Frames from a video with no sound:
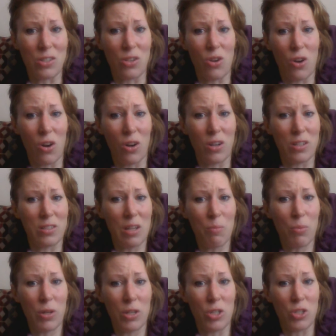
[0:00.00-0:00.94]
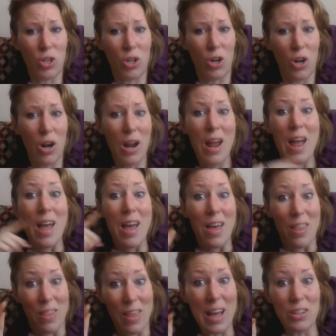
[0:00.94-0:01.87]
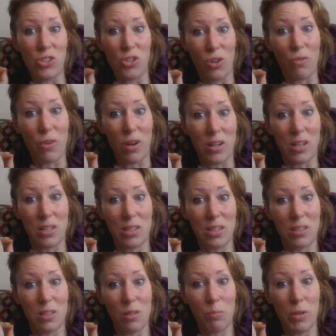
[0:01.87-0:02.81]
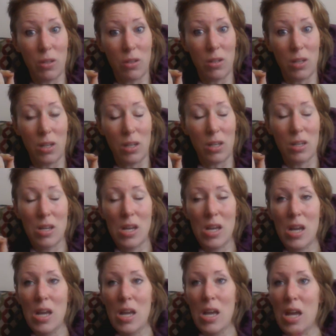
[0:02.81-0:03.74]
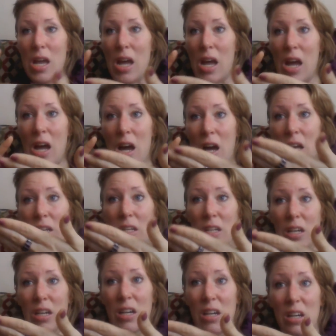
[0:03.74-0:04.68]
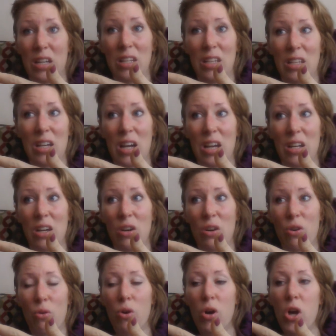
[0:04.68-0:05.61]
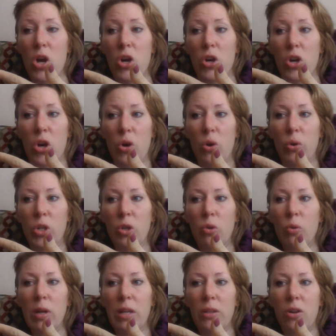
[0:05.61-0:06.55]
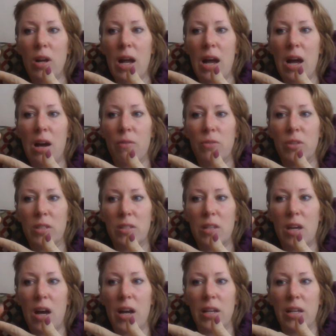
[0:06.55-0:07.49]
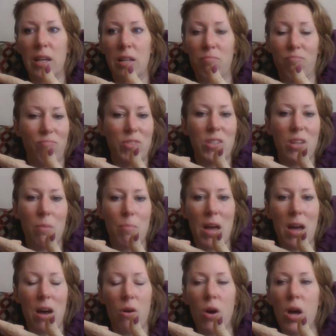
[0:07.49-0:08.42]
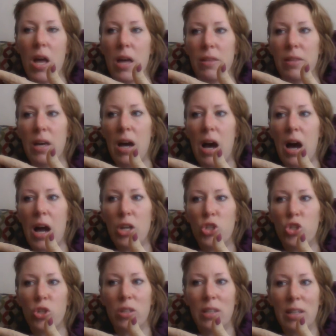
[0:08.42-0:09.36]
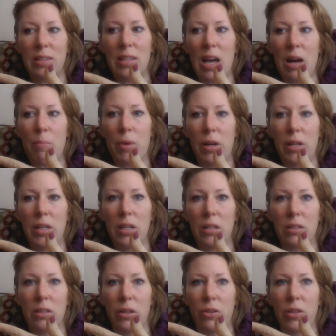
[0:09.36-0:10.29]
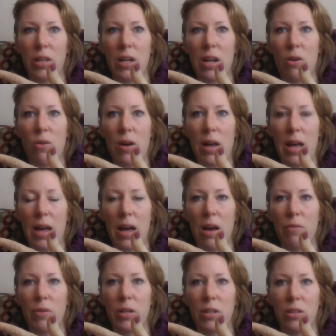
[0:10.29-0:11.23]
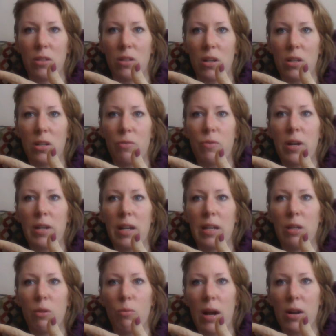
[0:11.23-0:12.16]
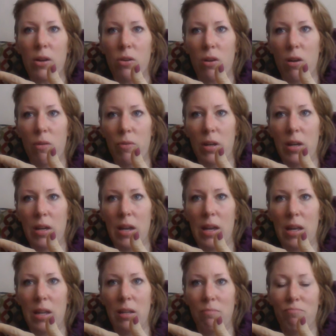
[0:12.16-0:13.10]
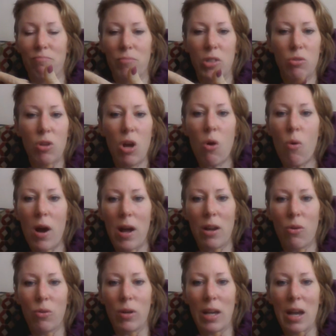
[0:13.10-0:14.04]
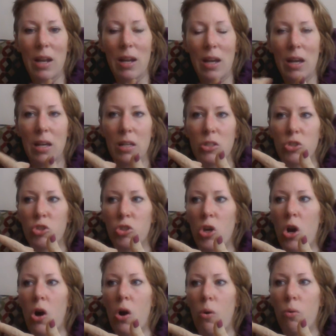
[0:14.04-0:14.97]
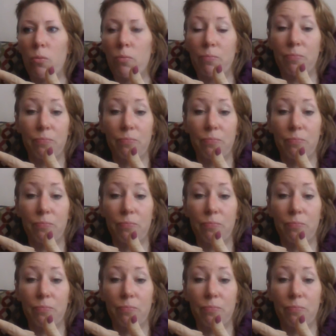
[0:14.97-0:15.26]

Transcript: a heart, because I'm pretty sure that's your fucking disability. And, No, you either have decided somehow that I shouldn't get that money. Clearly, I don't have it. You're not going to find any record of it, and you know I don't get it. So